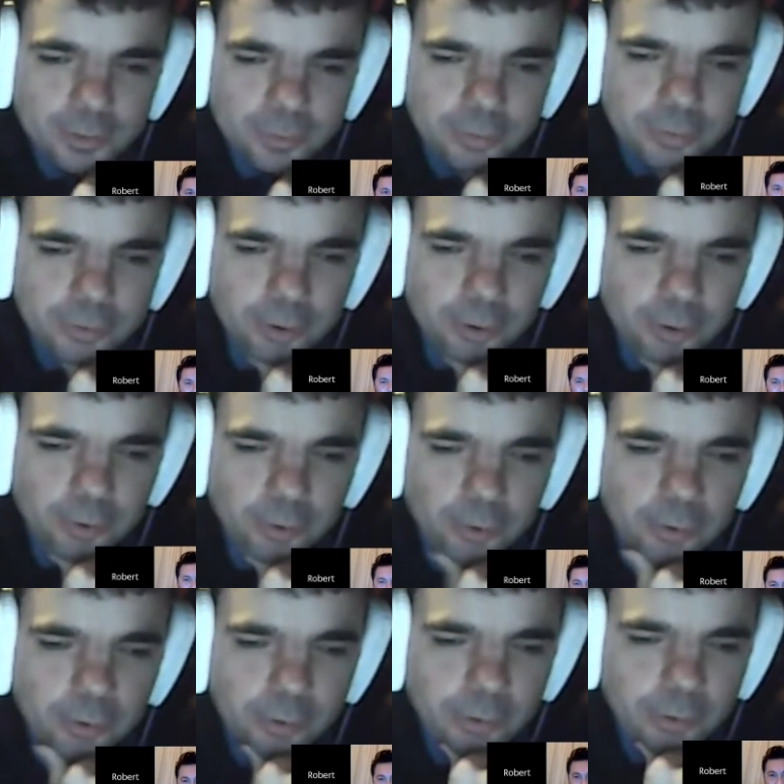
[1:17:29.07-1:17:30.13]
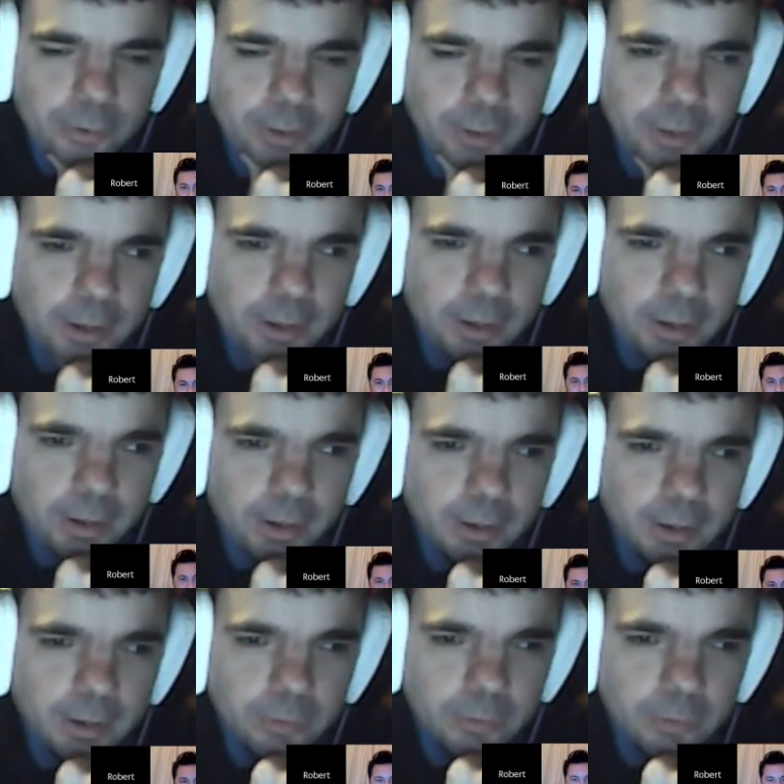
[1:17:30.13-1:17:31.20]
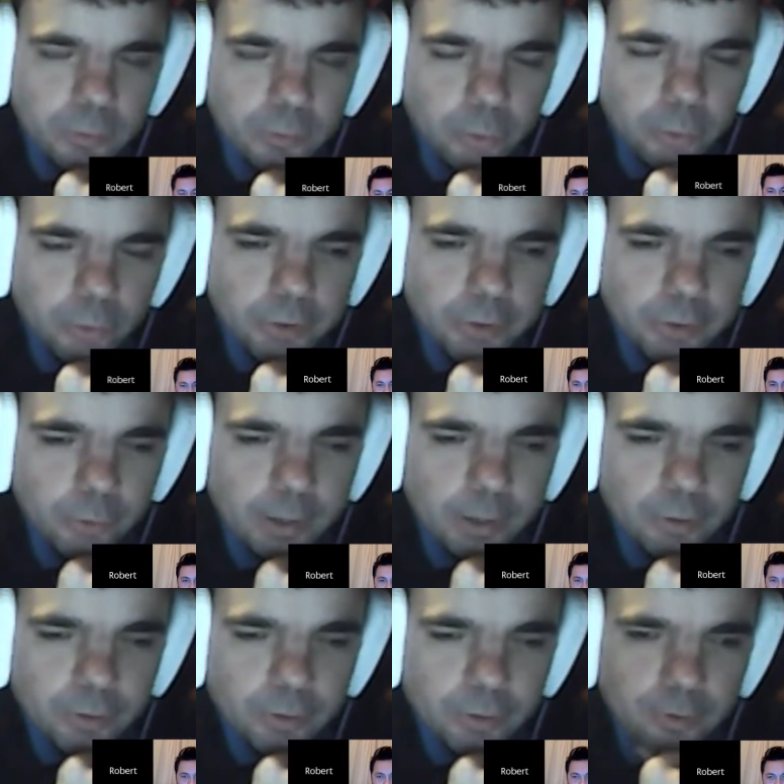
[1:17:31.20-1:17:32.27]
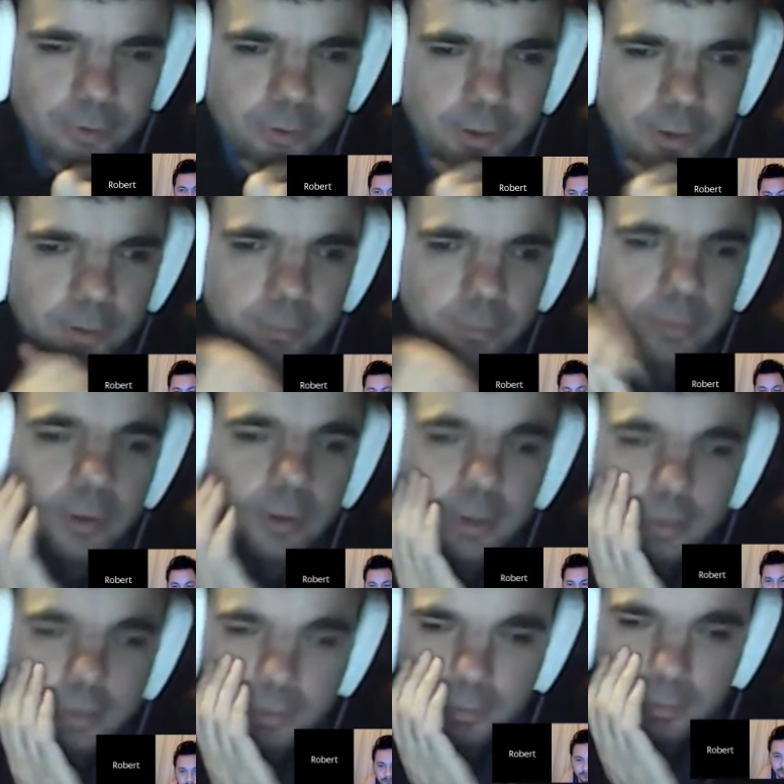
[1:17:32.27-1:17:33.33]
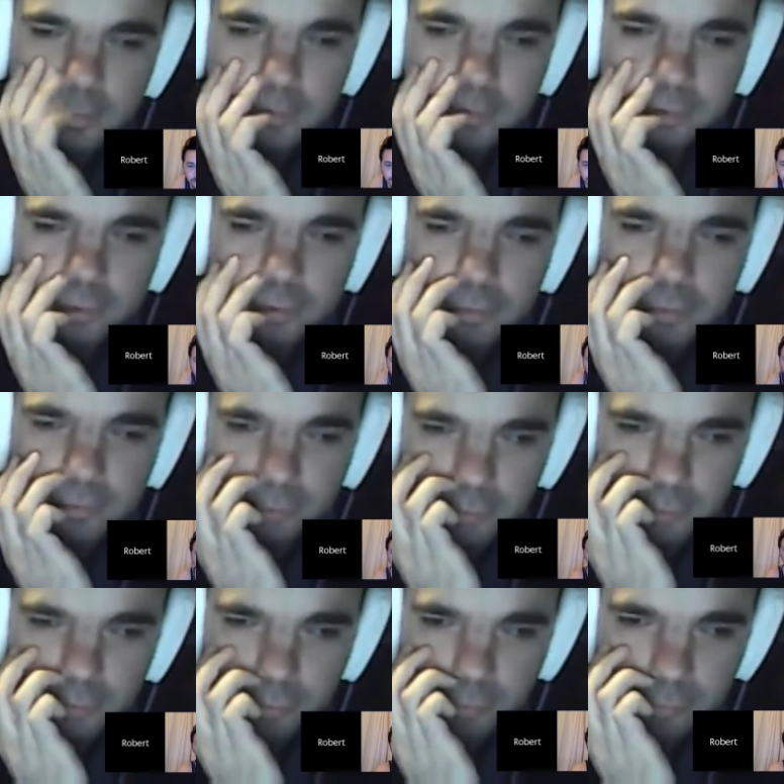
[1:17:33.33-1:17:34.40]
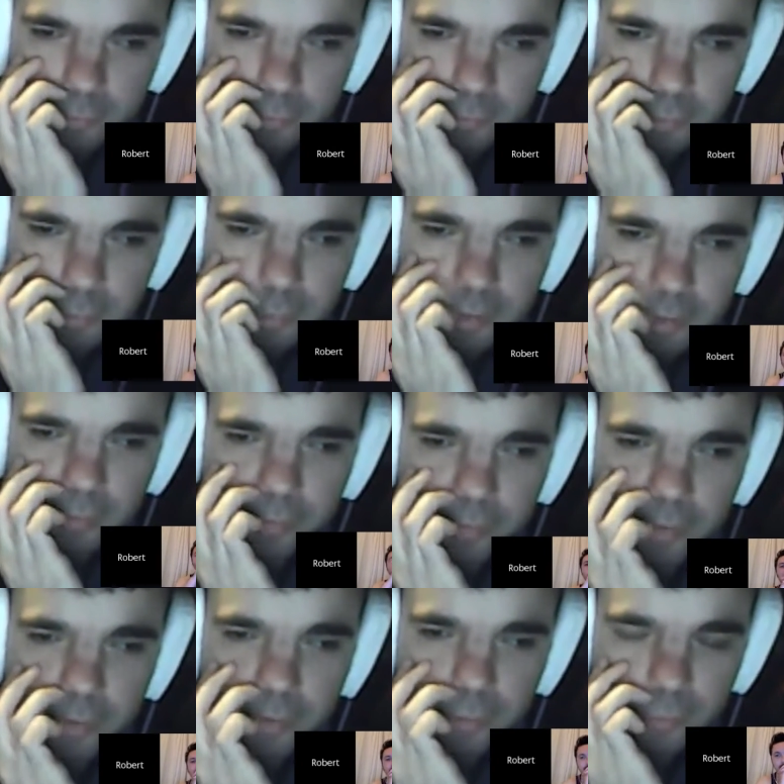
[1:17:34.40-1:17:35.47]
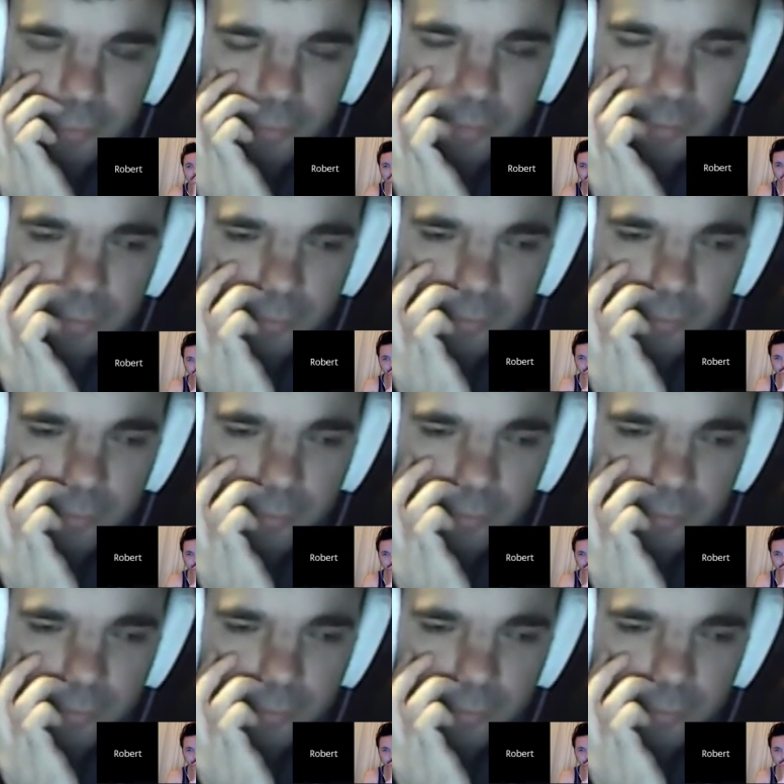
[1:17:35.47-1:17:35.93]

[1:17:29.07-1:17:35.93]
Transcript: So you're the narrator this time, Issa. So if you